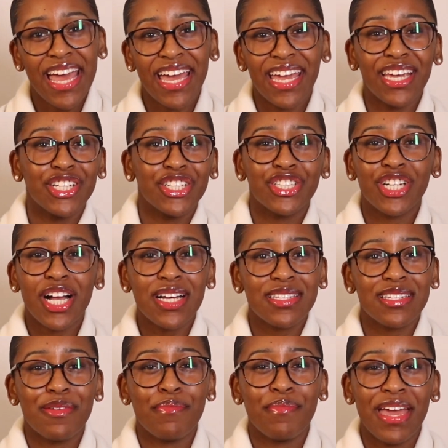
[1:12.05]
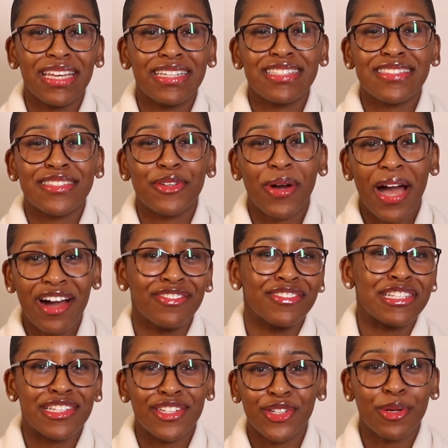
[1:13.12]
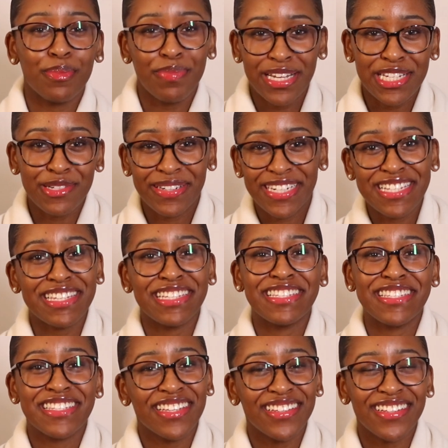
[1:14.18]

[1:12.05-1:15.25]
It just makes your outfits look better when it's in silk.